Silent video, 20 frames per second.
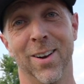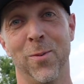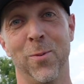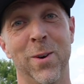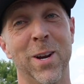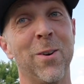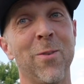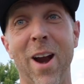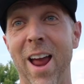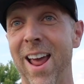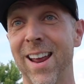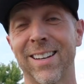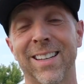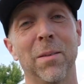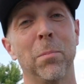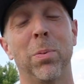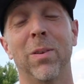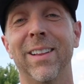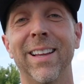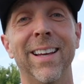We ran
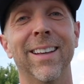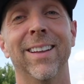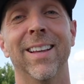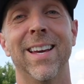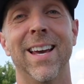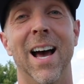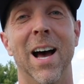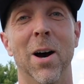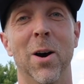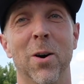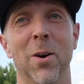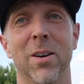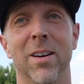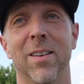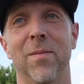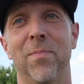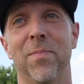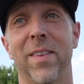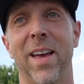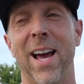completely out.
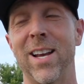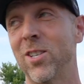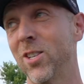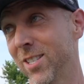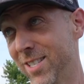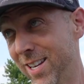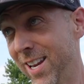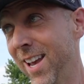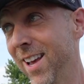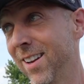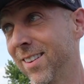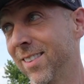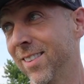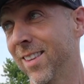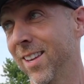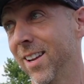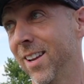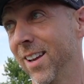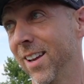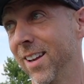I just hit
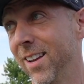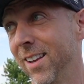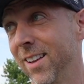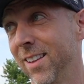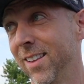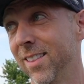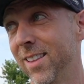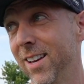the